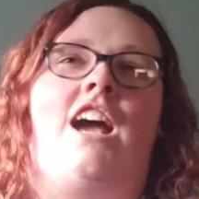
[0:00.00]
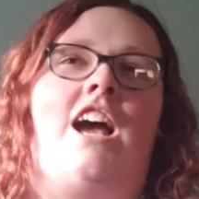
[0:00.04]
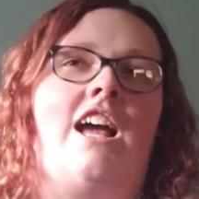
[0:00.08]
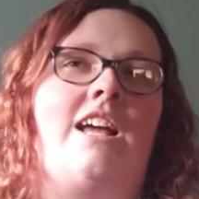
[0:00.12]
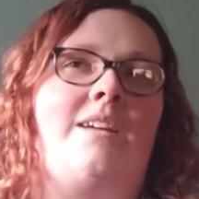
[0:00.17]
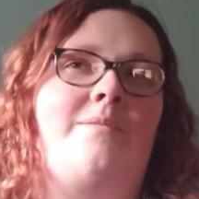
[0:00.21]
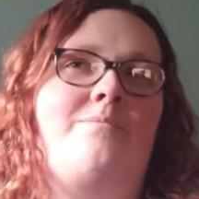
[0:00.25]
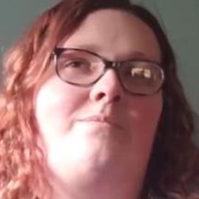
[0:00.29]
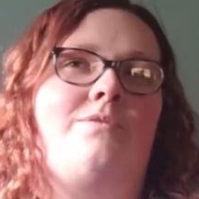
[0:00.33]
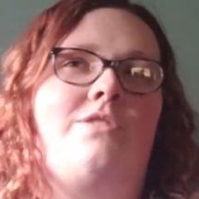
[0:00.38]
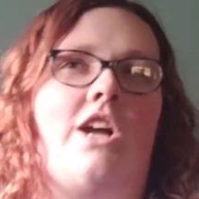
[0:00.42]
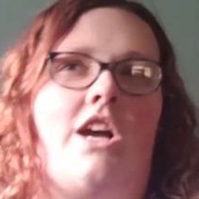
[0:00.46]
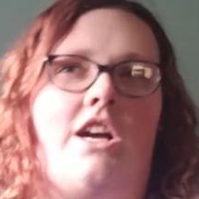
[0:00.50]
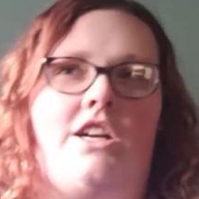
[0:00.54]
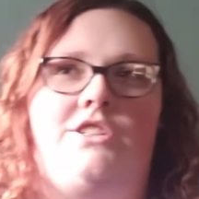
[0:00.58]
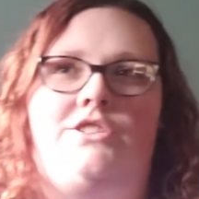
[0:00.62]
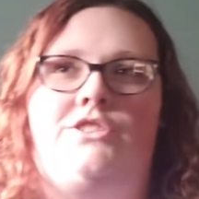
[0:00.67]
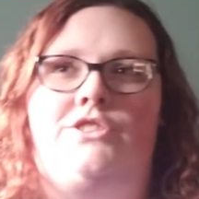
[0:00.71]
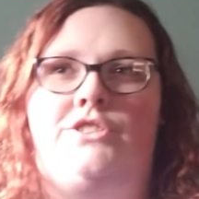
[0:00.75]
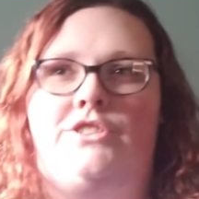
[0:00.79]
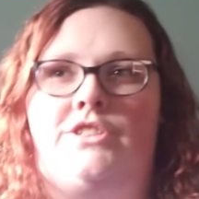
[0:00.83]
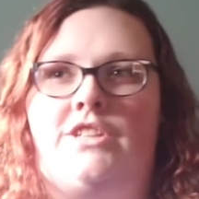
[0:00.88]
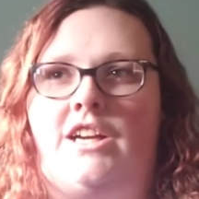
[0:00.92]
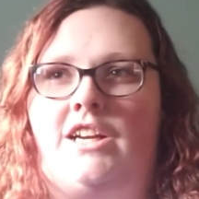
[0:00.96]
I'm not
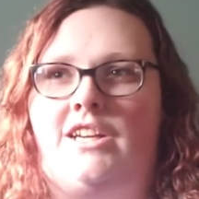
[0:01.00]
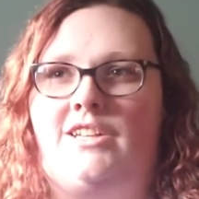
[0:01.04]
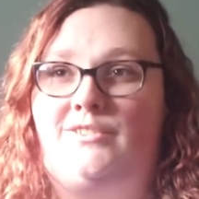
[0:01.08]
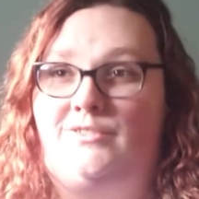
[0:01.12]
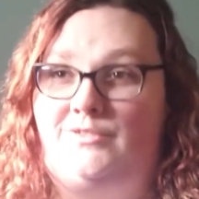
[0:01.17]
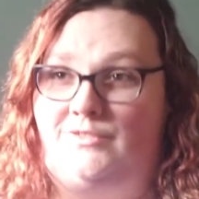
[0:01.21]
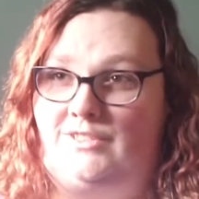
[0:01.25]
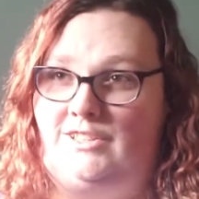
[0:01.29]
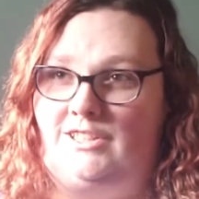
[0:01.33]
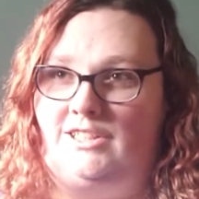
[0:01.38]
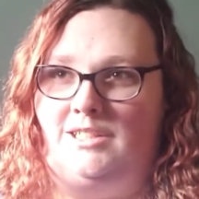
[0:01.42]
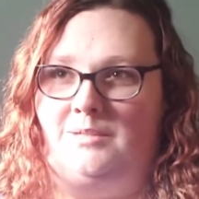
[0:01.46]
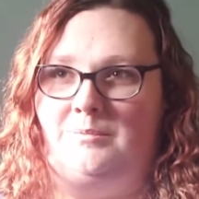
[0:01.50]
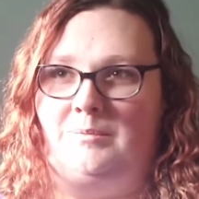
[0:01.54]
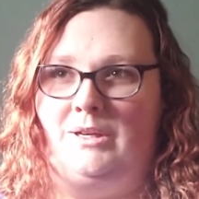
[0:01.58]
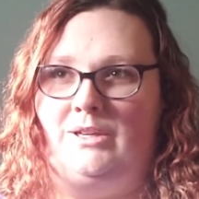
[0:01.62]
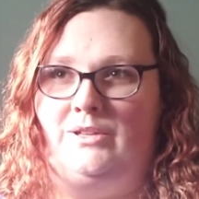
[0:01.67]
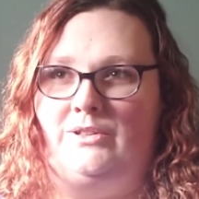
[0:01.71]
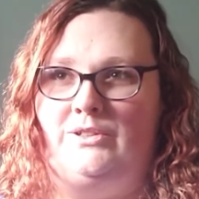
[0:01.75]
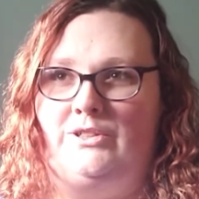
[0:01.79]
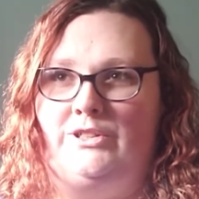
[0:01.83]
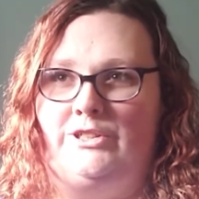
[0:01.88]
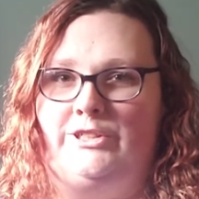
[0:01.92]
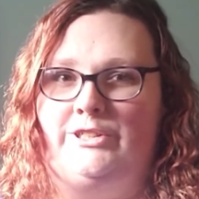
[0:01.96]
sure how to feel
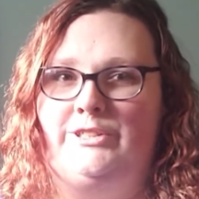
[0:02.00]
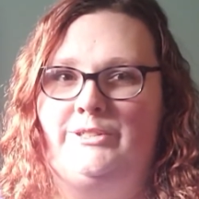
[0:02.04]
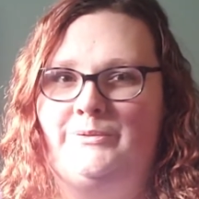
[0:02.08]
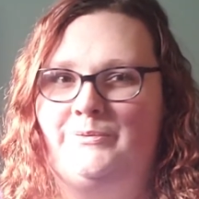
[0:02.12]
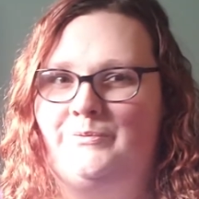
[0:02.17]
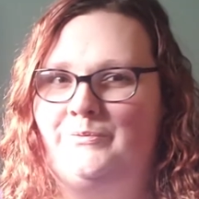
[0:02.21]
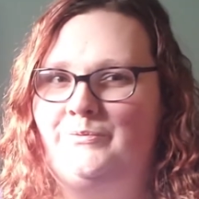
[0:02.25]
about her.